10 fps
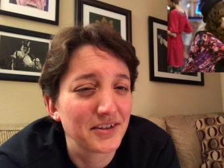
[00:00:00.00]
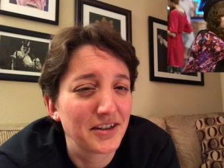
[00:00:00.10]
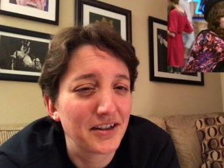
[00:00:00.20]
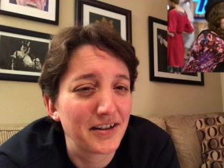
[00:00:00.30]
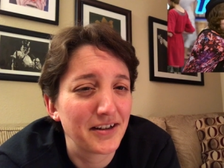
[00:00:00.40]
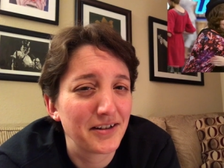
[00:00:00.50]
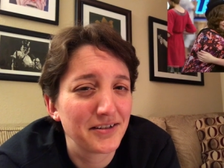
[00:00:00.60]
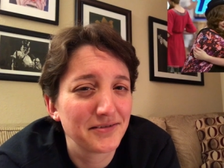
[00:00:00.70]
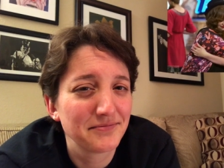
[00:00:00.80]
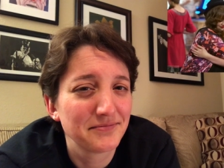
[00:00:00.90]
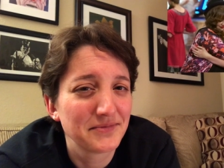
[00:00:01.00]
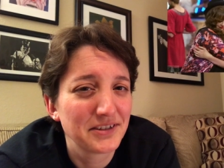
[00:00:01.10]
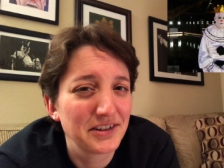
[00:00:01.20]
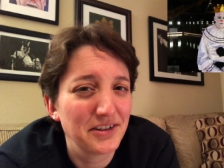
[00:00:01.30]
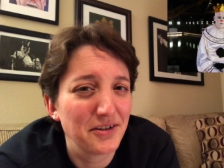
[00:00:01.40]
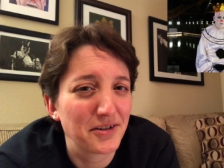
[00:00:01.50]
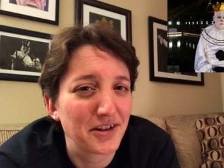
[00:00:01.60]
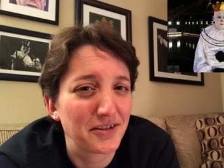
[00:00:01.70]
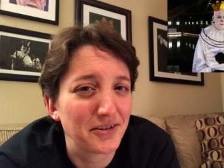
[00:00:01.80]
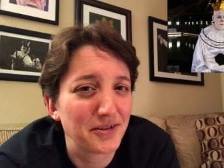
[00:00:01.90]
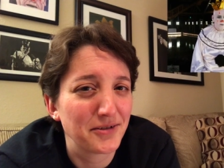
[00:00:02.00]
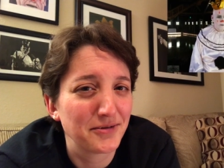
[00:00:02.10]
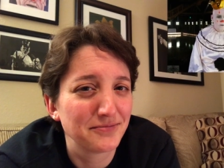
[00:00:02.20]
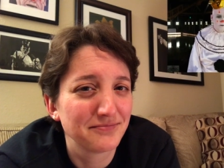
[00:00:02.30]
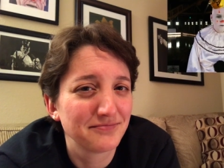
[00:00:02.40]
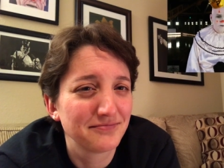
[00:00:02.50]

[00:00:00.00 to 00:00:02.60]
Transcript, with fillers: Nah, you're not alone.